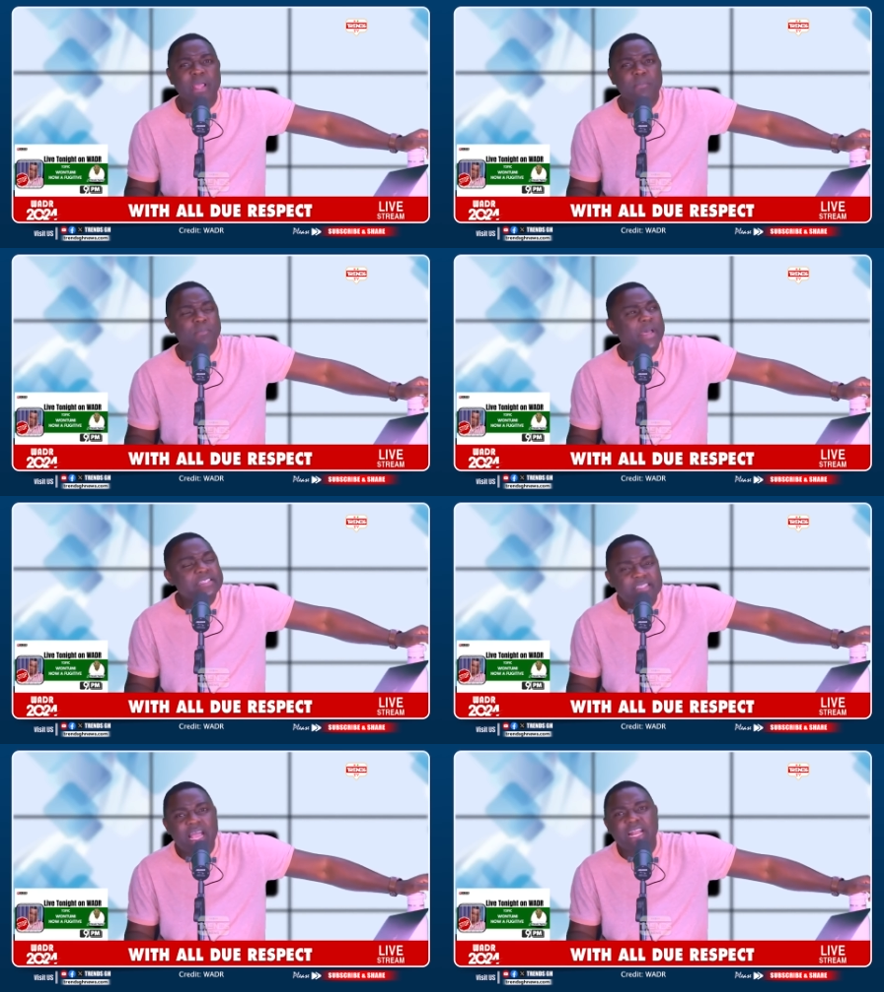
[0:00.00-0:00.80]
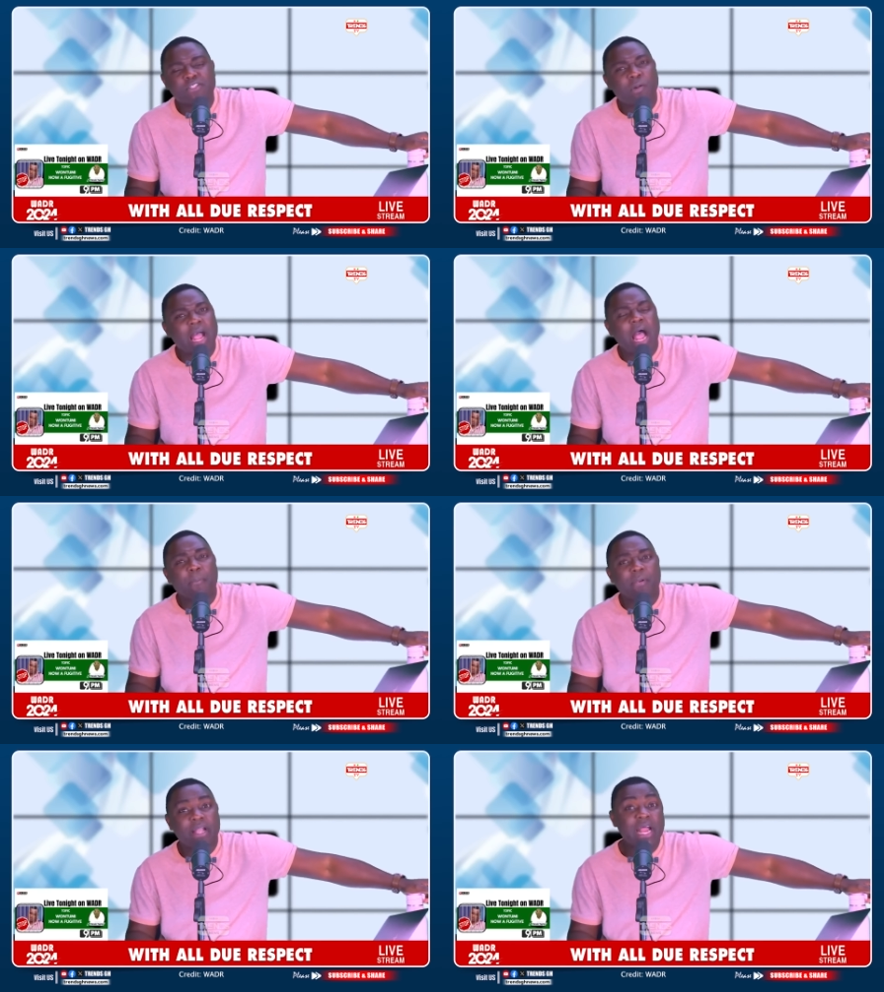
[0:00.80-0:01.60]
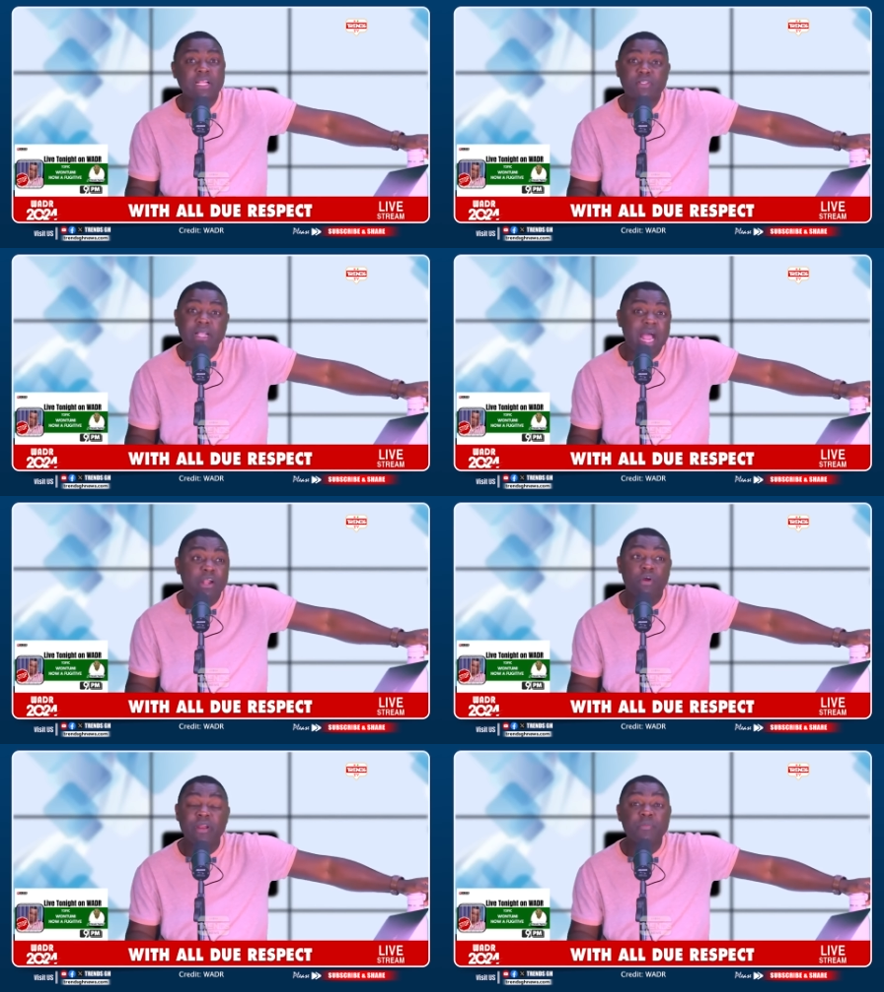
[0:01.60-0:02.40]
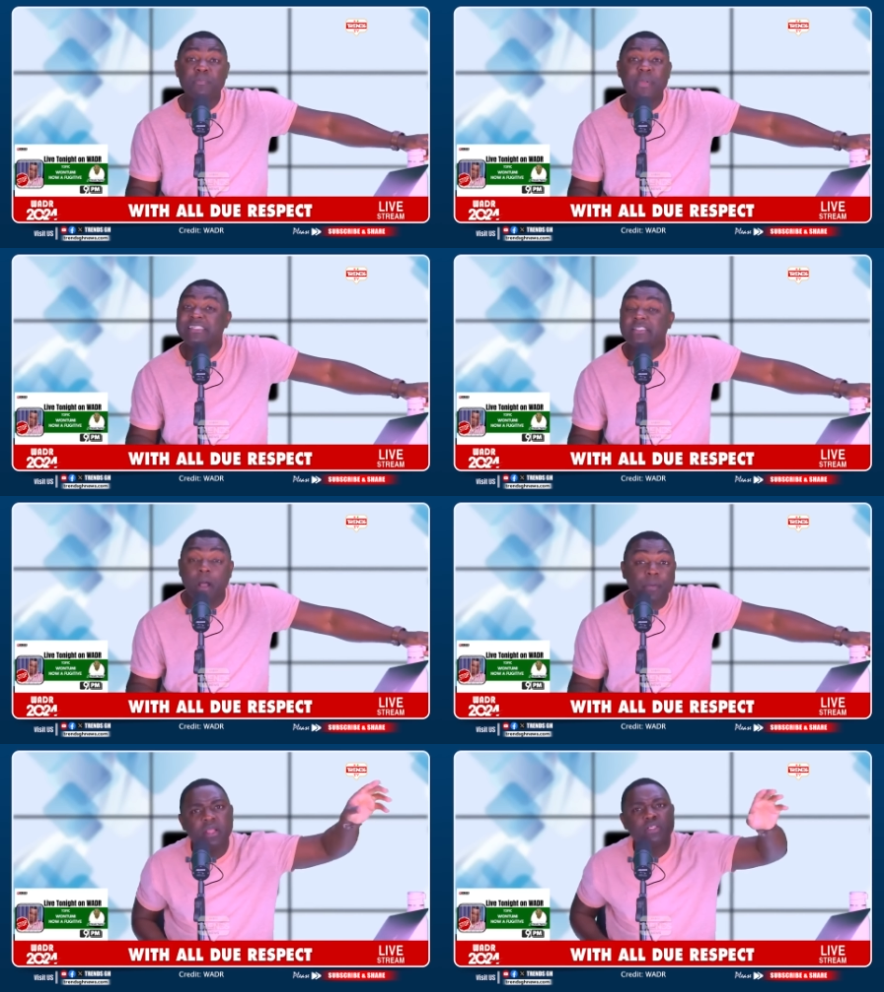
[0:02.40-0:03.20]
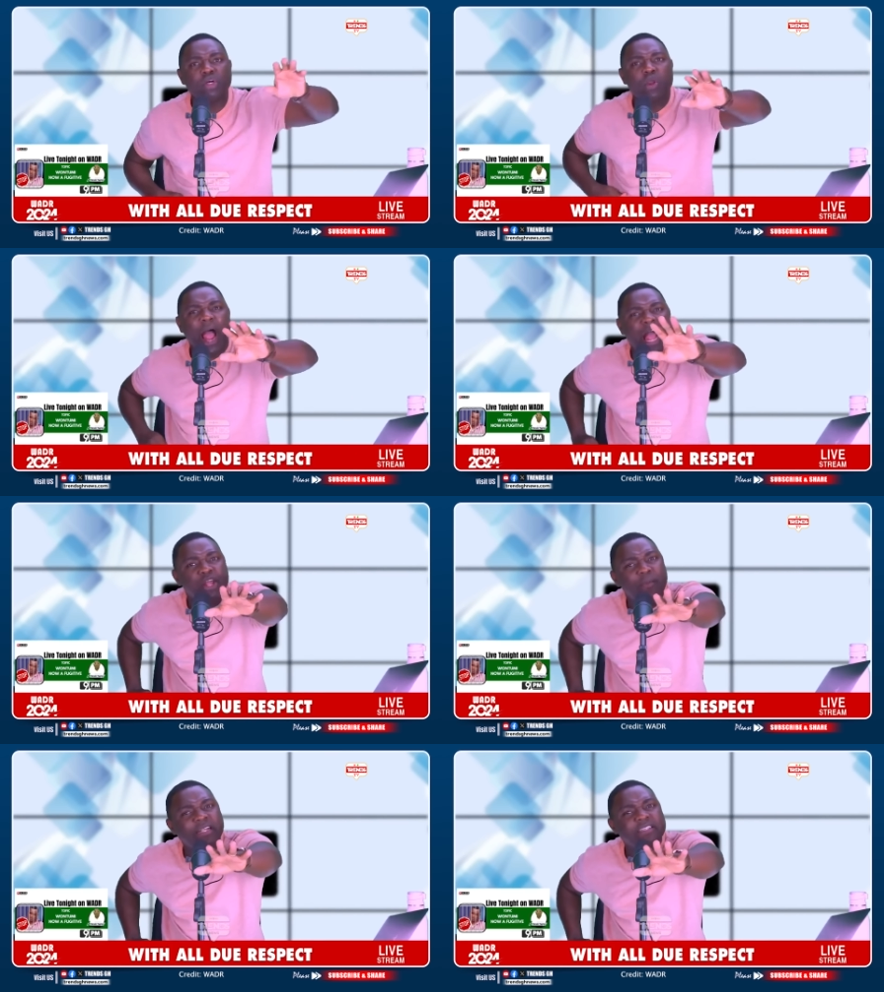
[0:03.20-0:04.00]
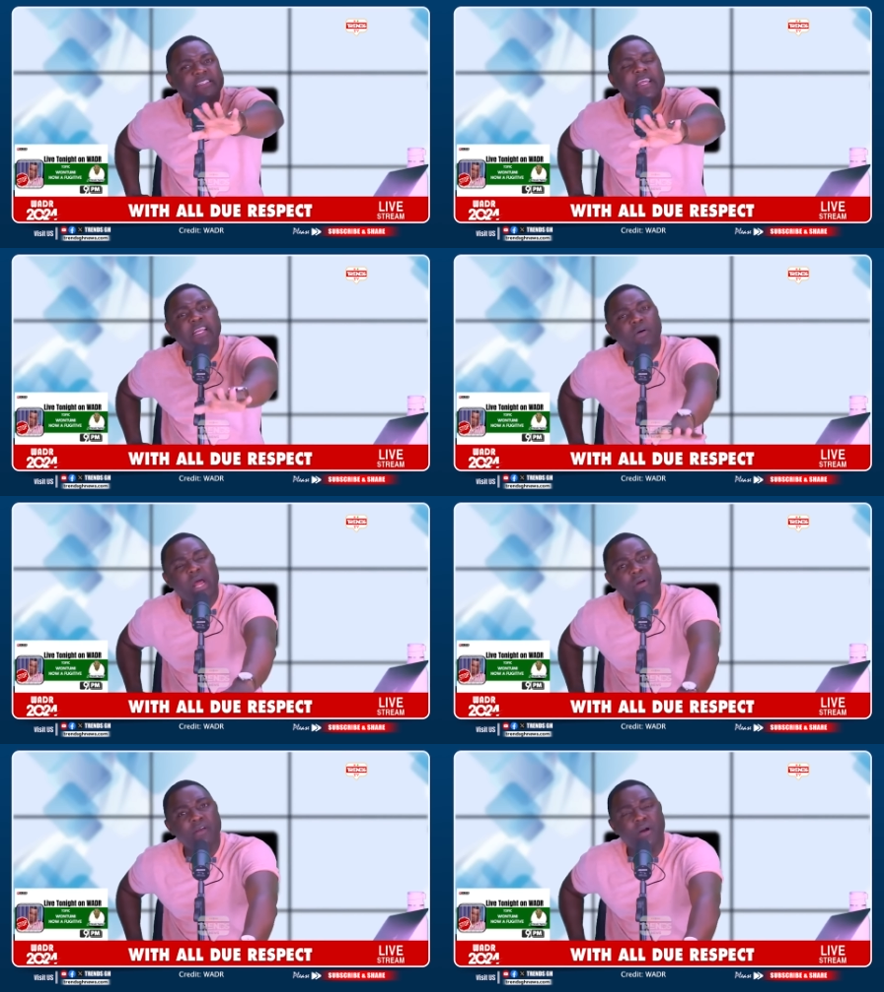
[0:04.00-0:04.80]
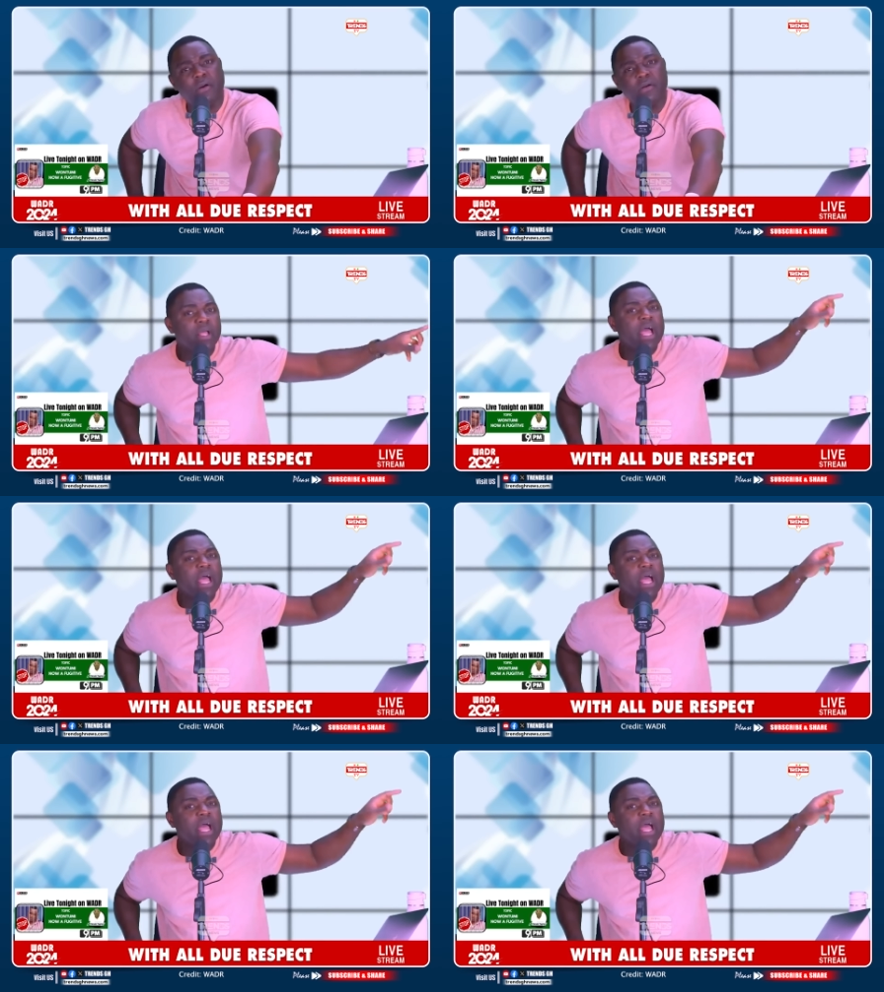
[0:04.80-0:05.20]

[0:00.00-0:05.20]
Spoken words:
messed Ghana soccer up? Ghana soccer had already been messed up. So your argument is dead on arrival.